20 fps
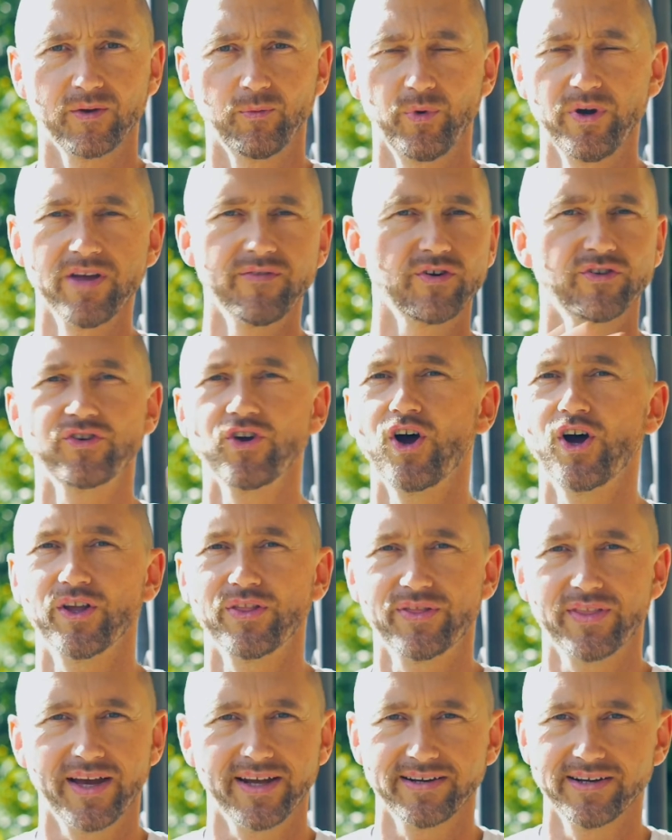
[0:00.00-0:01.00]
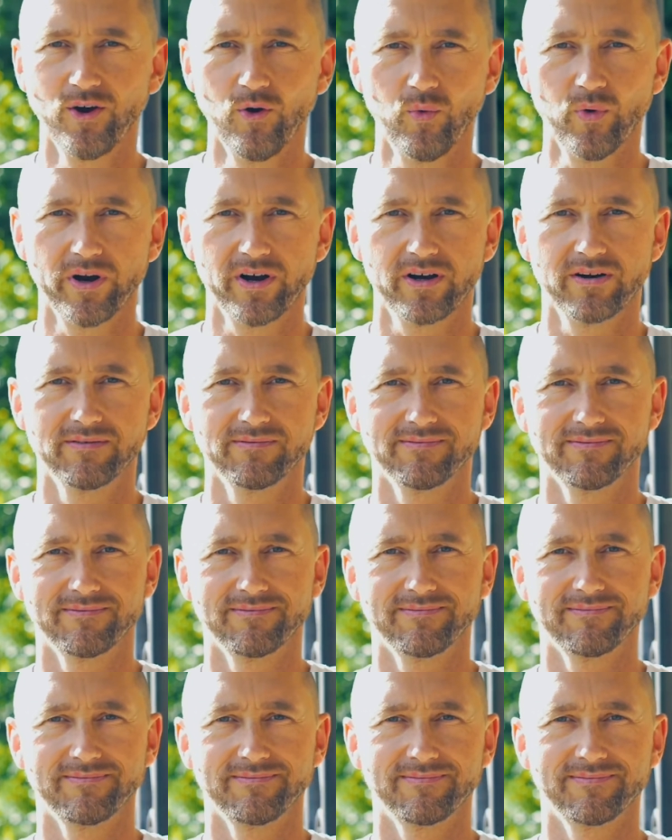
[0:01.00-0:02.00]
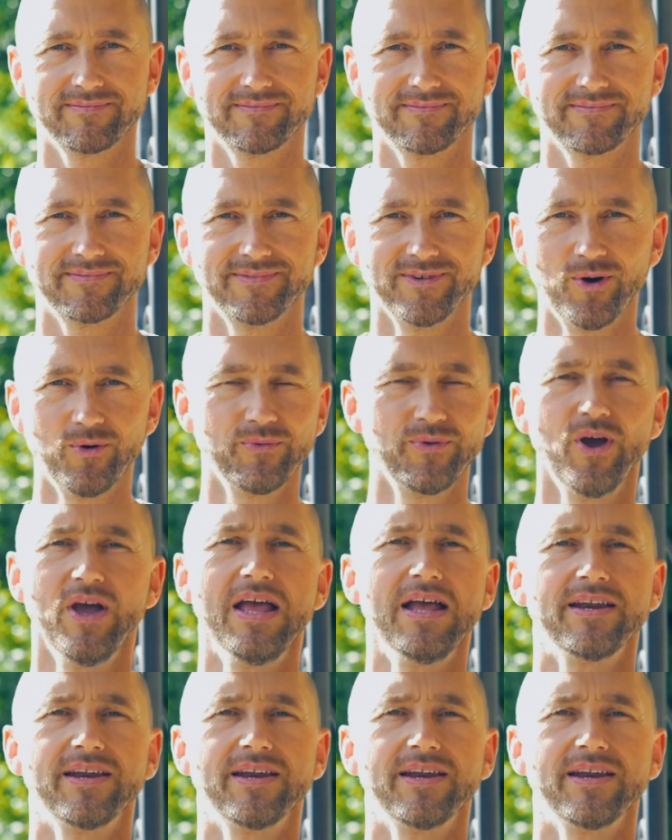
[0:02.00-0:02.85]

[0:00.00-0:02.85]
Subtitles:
We're never taught that, nowhere. No,